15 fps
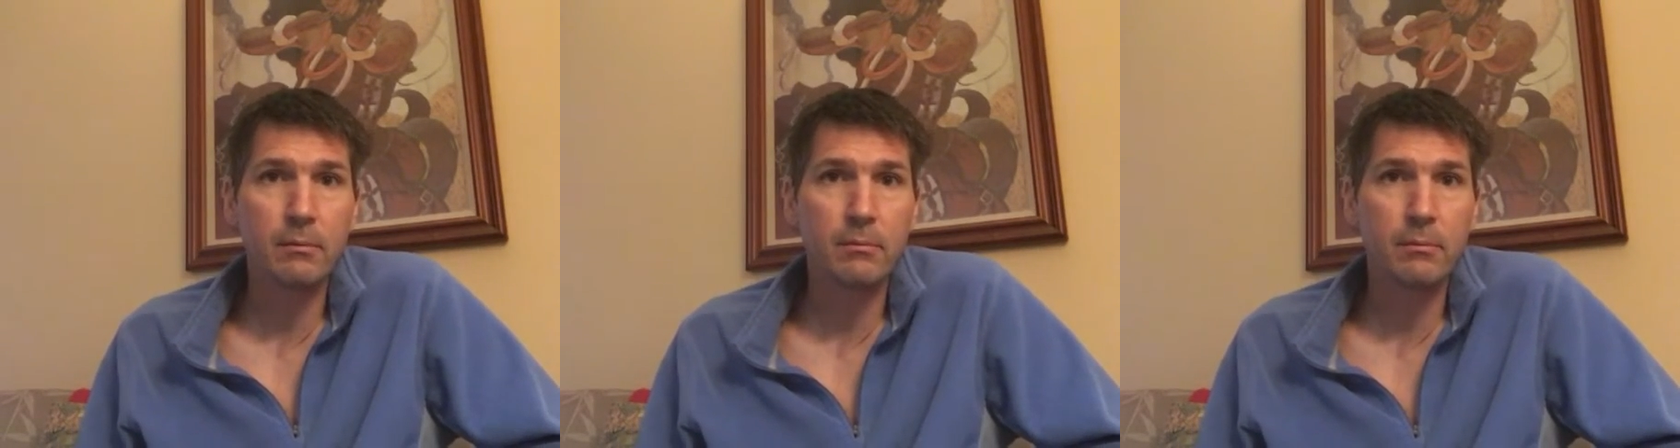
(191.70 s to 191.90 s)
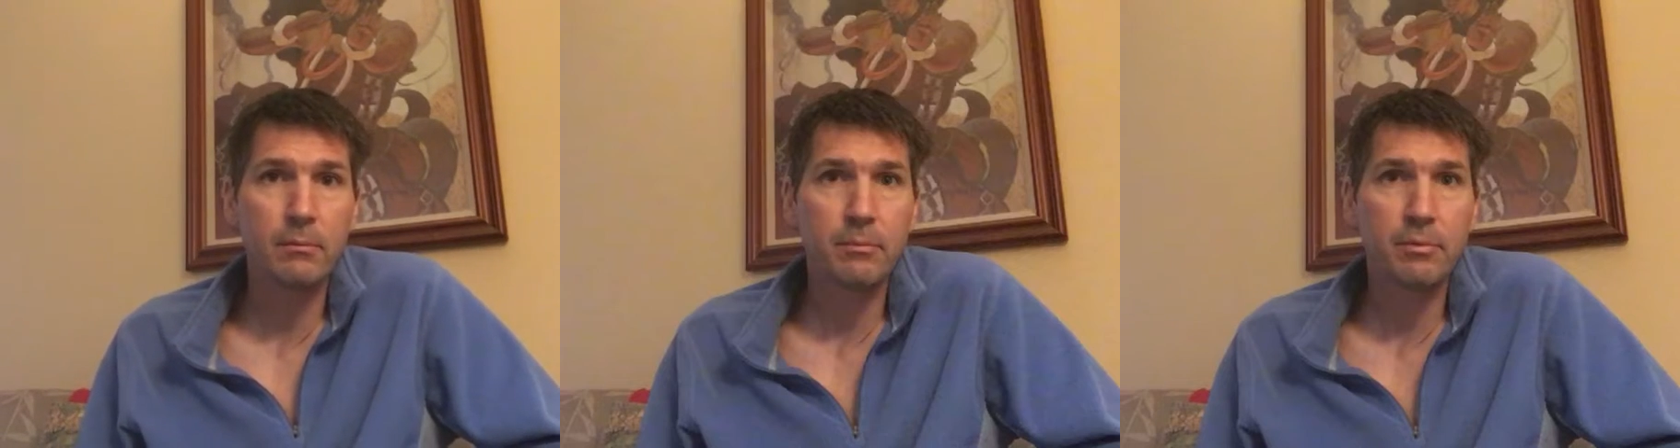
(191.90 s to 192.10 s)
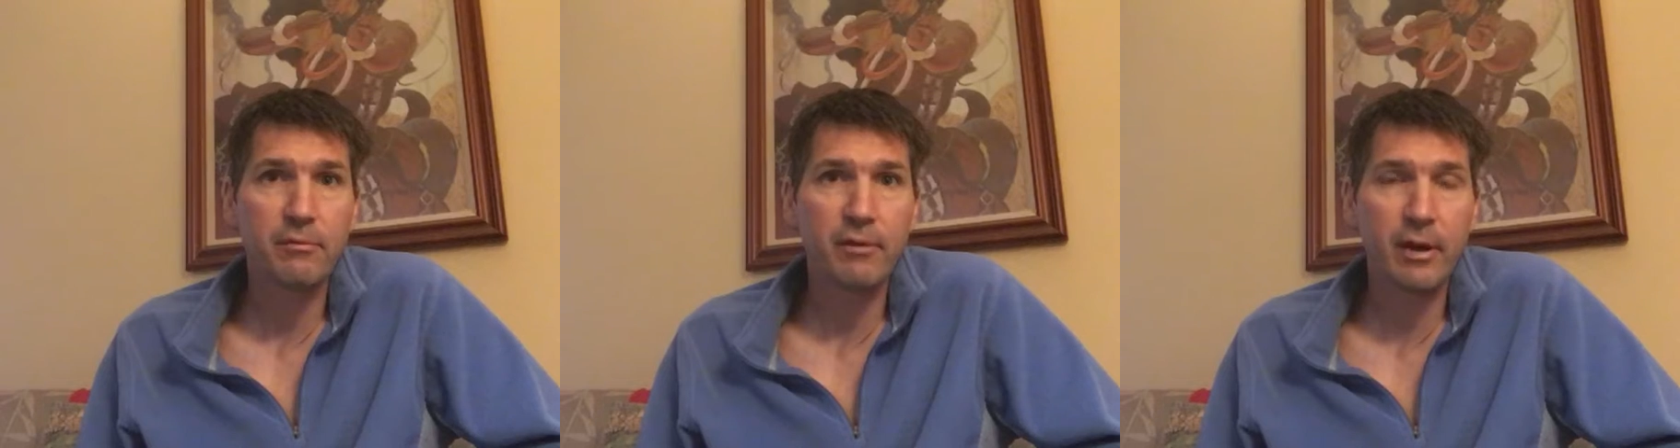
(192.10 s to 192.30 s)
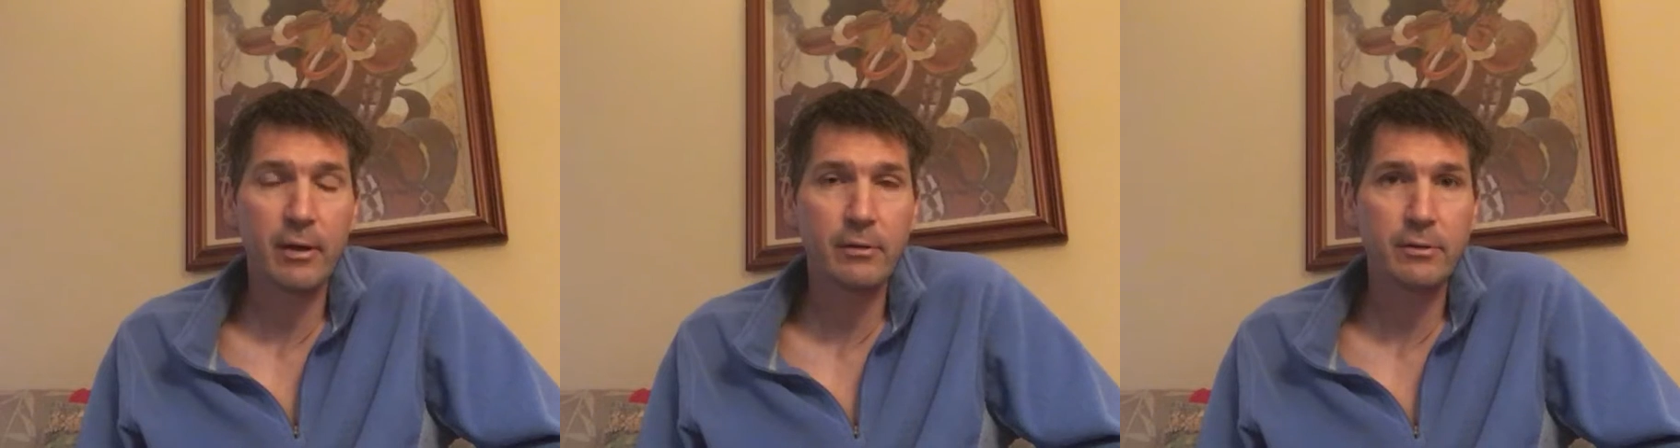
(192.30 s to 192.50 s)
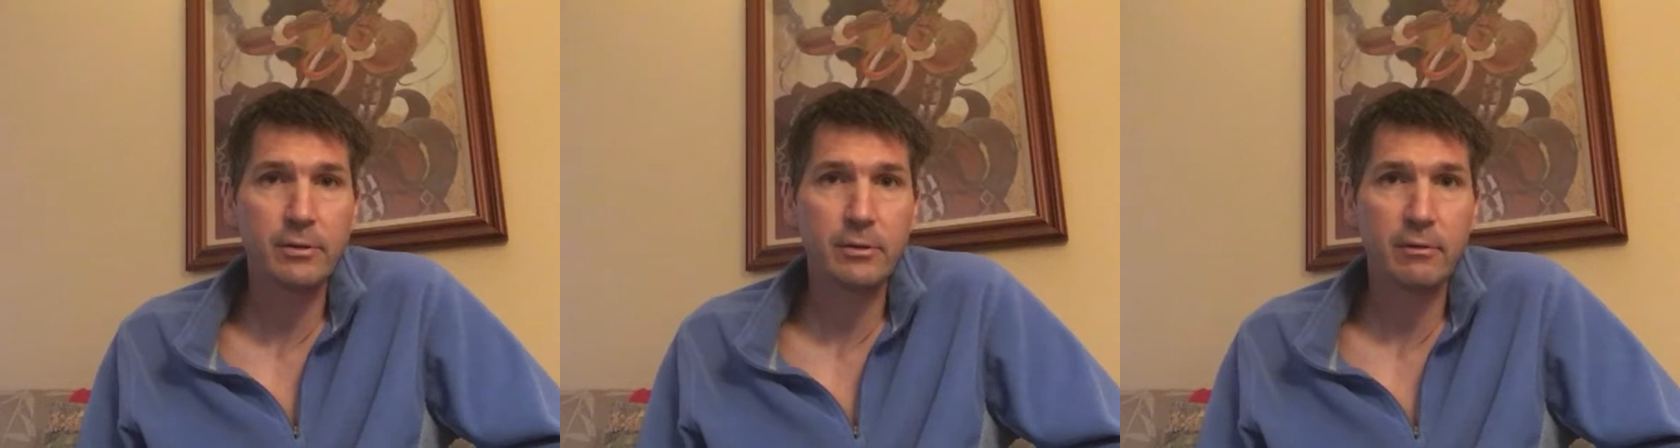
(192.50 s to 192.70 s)

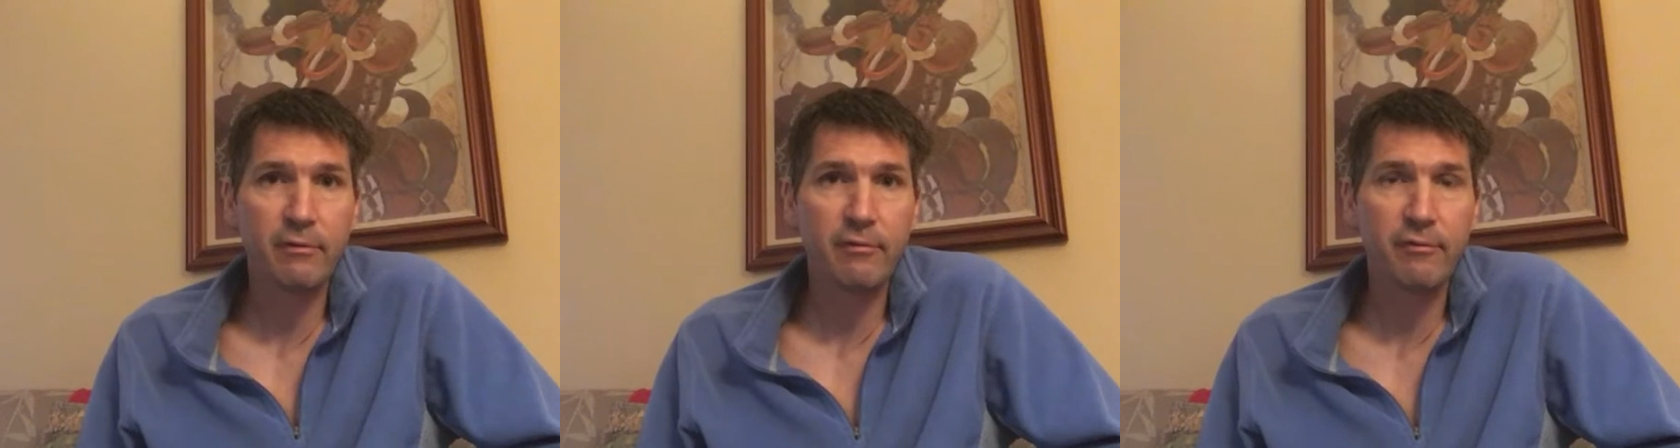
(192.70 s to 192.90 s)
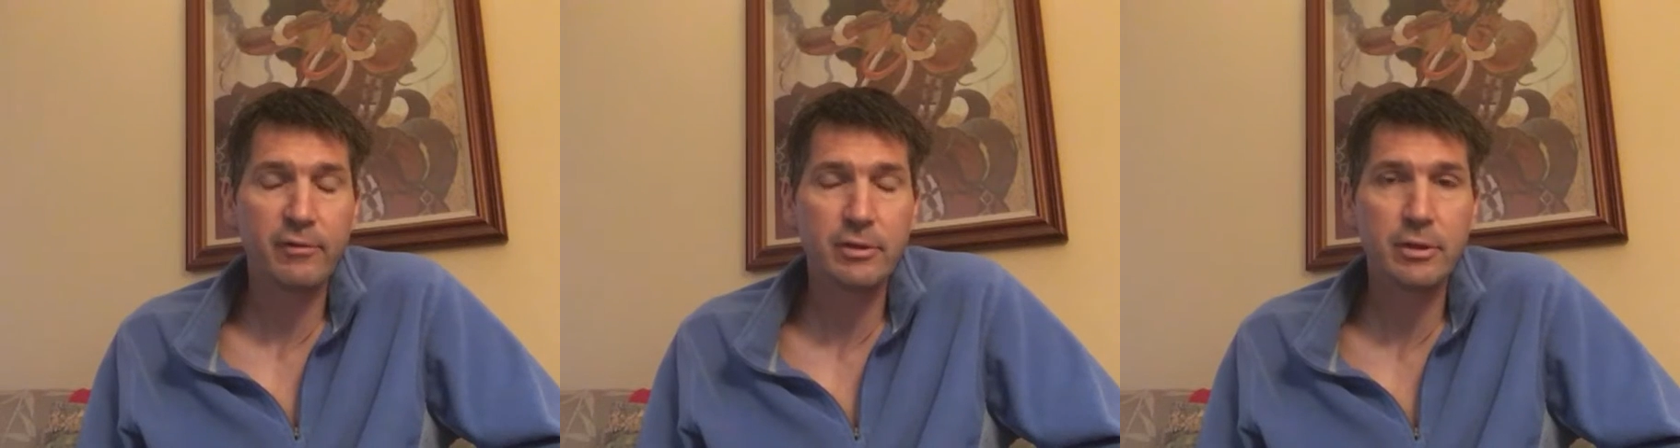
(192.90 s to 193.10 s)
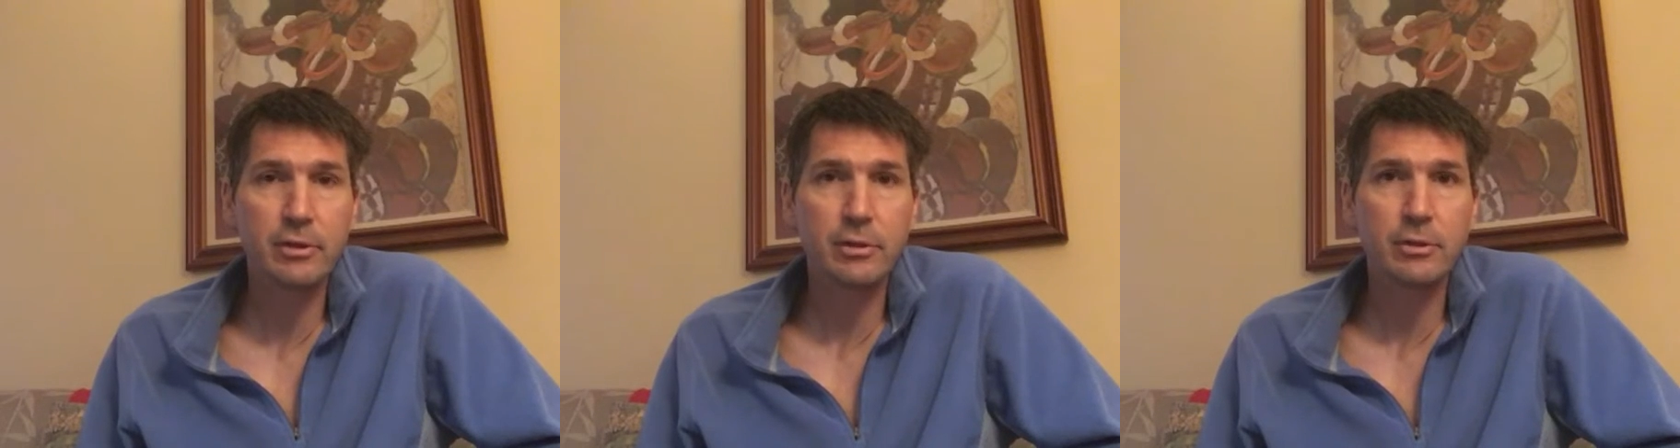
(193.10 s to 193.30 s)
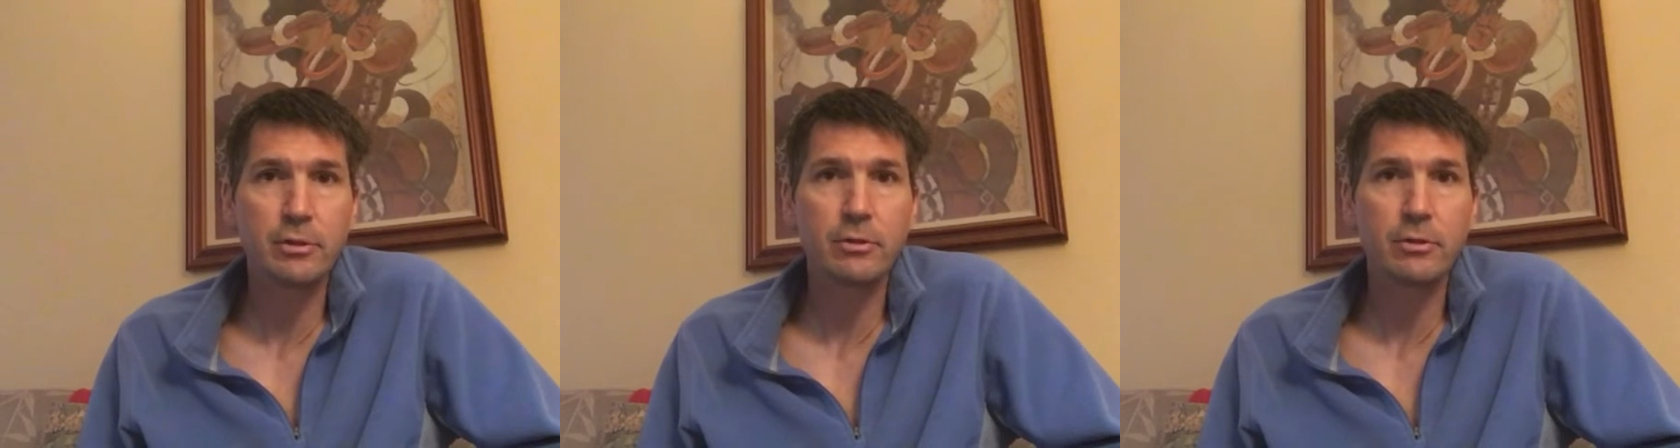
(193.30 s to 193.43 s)
providers, the physicians